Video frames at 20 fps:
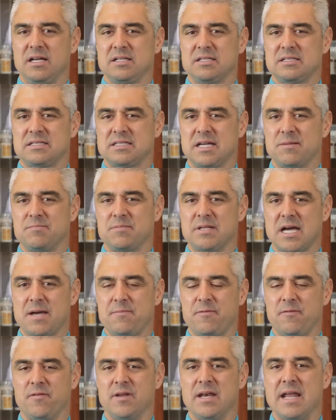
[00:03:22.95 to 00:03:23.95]
some
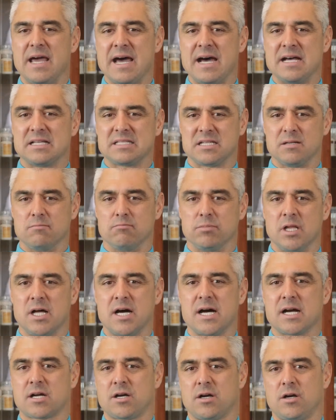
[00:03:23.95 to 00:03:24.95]
type of an acid
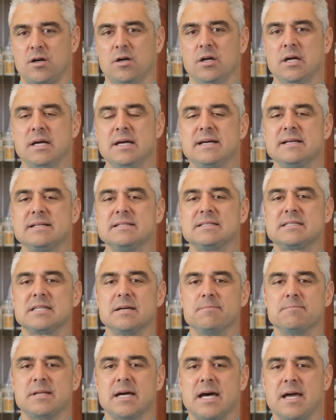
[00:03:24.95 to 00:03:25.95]
blocker,
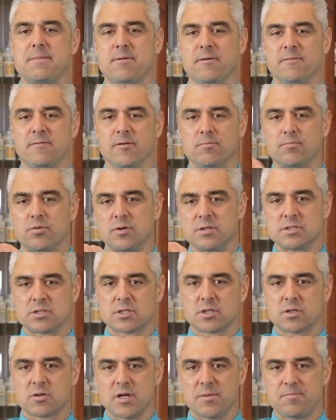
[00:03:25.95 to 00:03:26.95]
some type of a
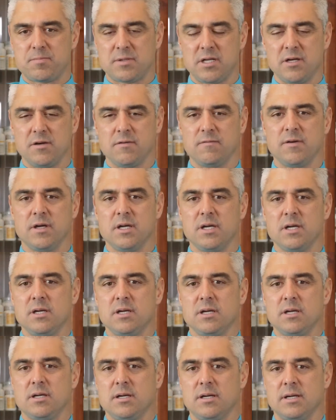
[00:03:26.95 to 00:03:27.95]
prescriptive
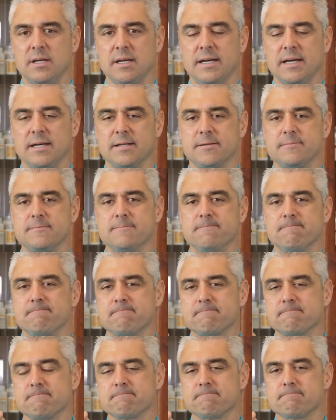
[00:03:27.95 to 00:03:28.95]
acid
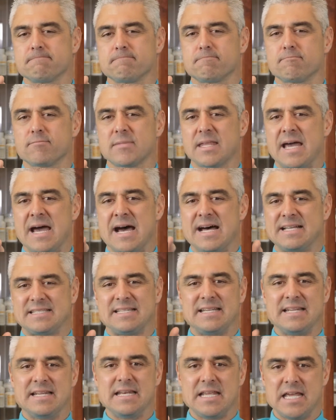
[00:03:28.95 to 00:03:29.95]

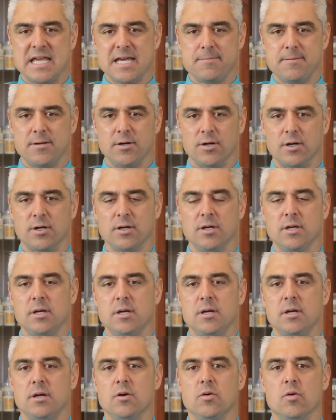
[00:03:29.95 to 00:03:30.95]
inhibitor,
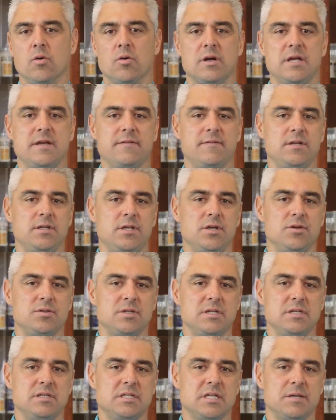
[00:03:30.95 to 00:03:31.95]
or even
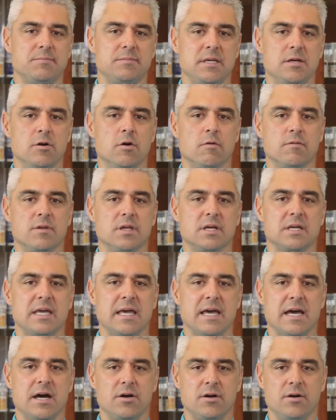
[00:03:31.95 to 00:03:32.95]
using something over the
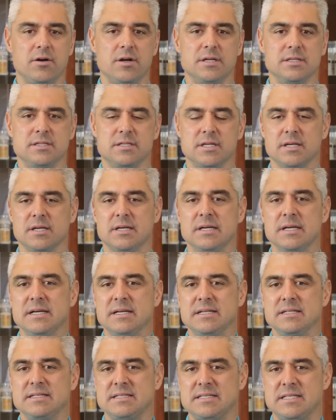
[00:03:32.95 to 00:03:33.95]
counter as a
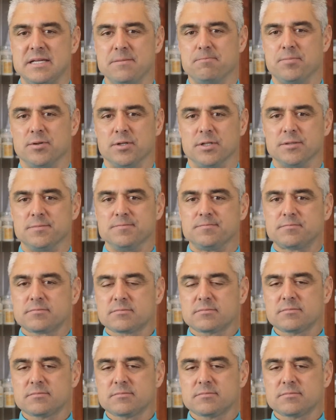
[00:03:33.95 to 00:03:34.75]
simple